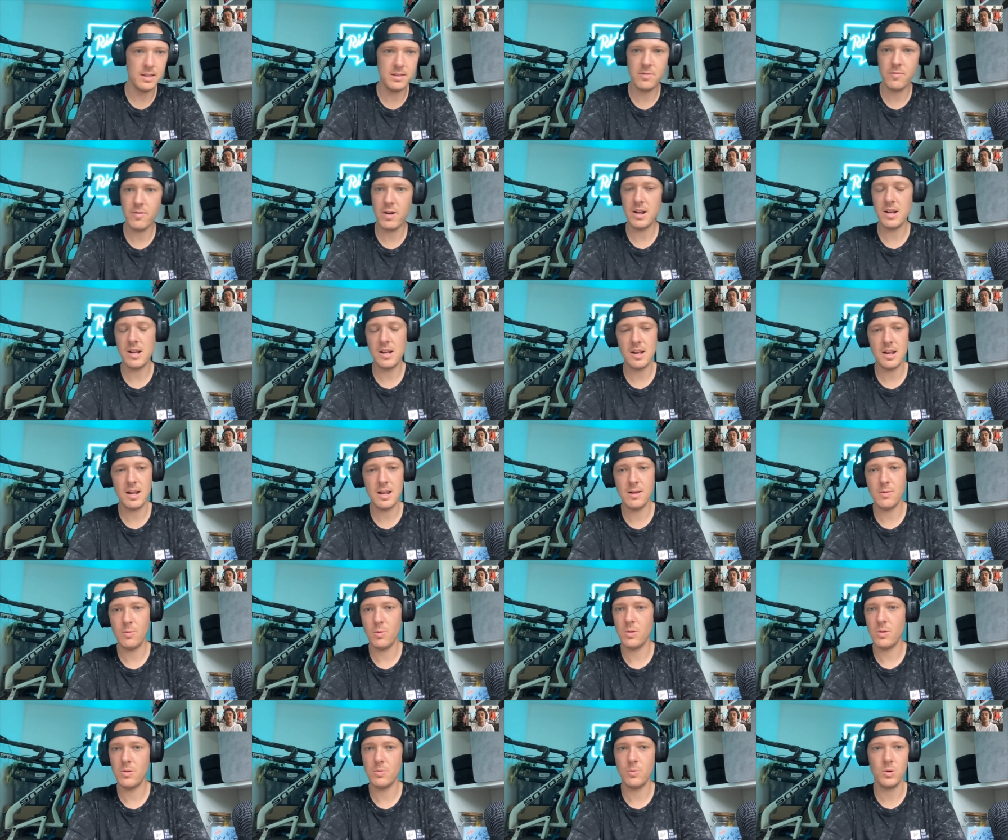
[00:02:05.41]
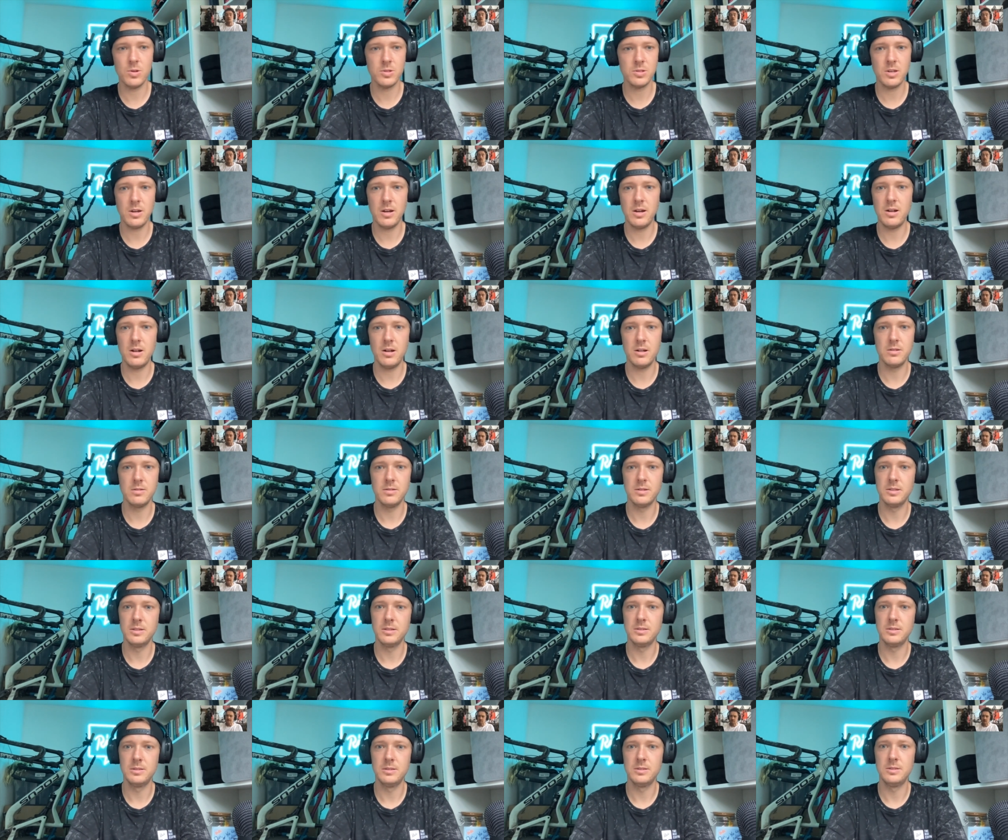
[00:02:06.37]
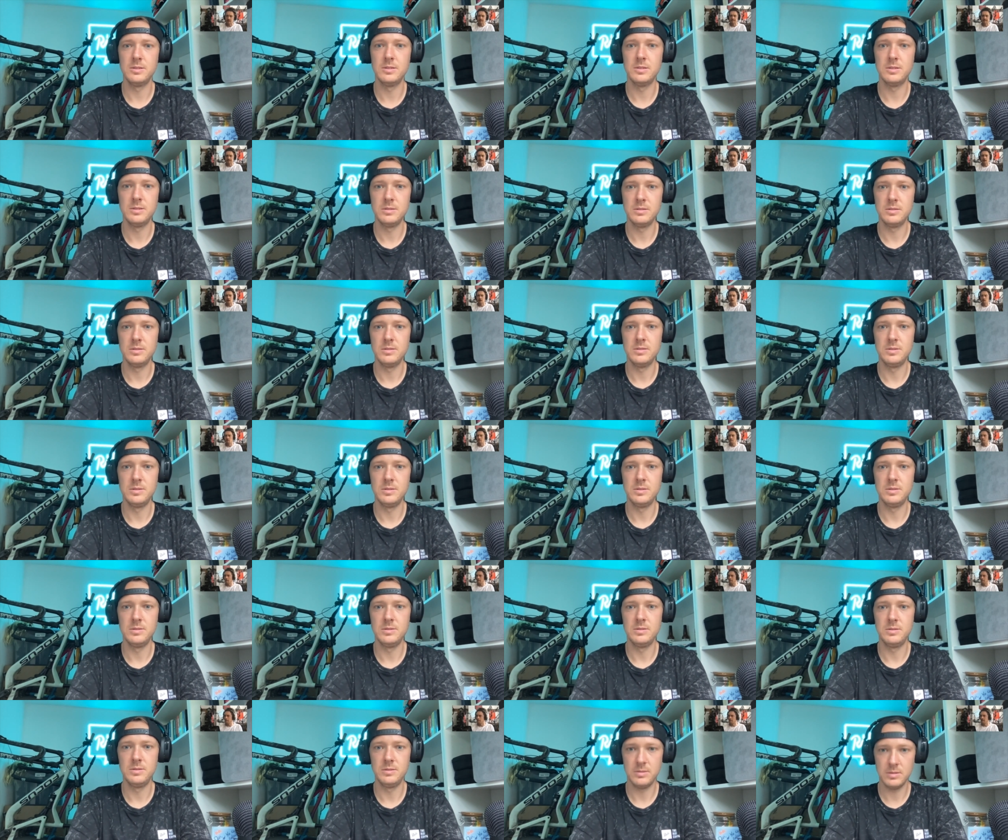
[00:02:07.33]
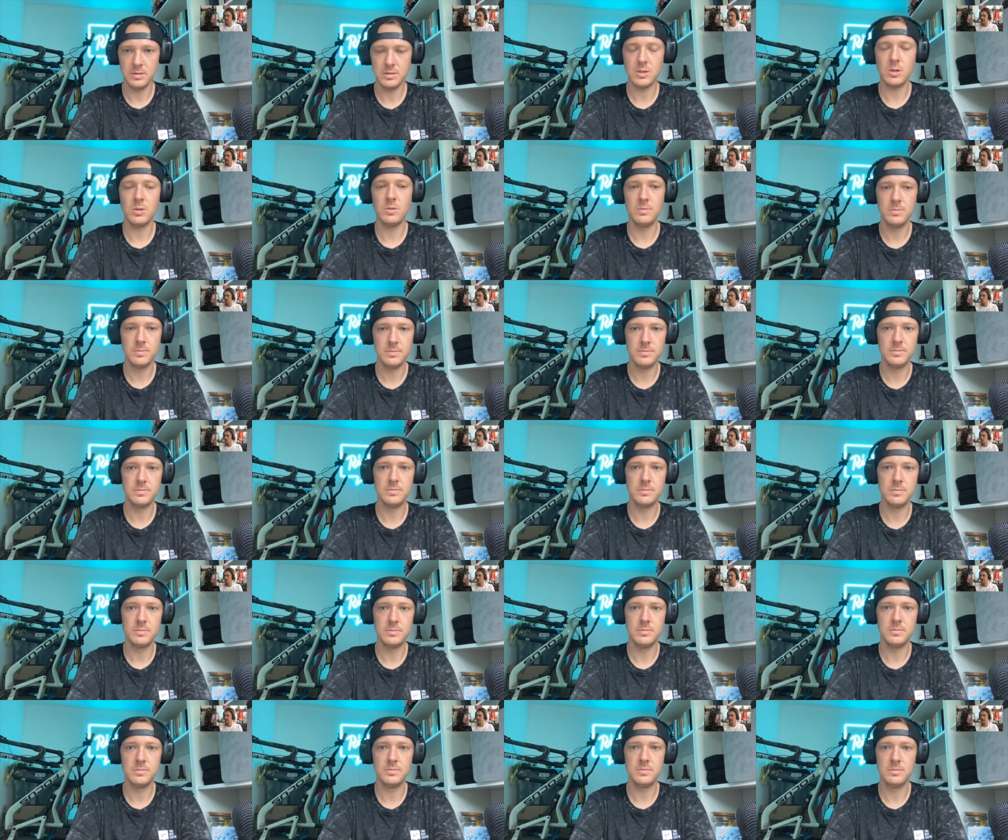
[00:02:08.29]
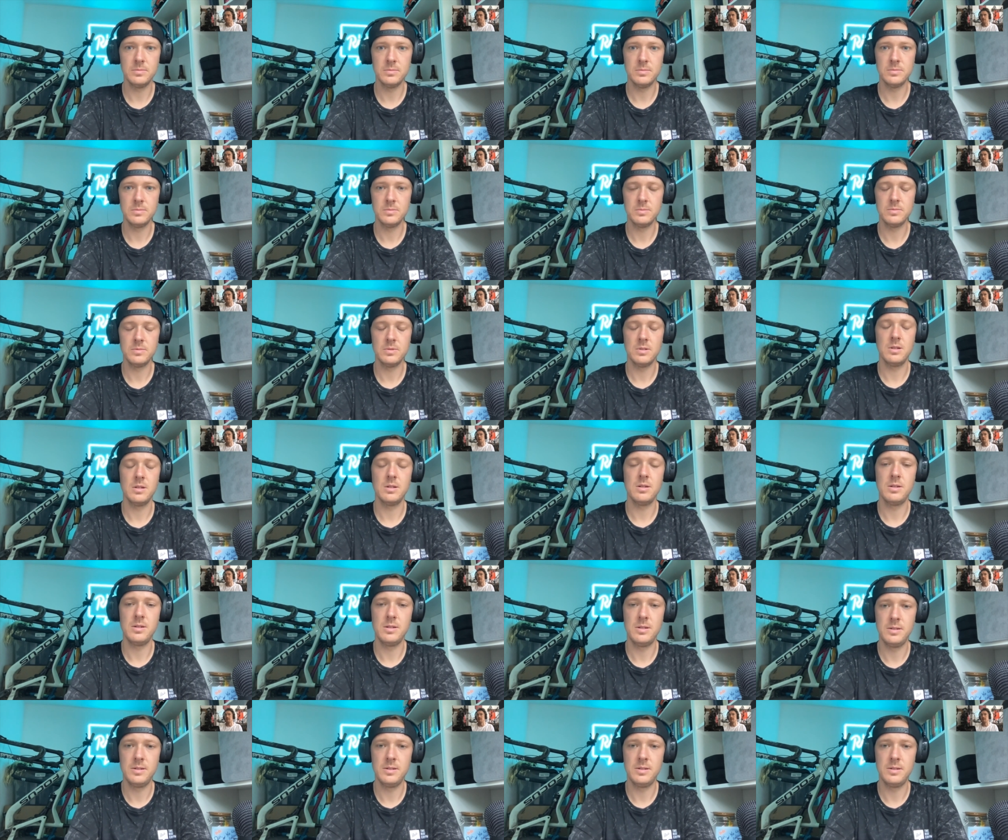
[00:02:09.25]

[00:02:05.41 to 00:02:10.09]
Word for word: Is he renting it? What, what's going on? I think he's renting it. I can't remember exactly cool. what, what, he said, but but I mean,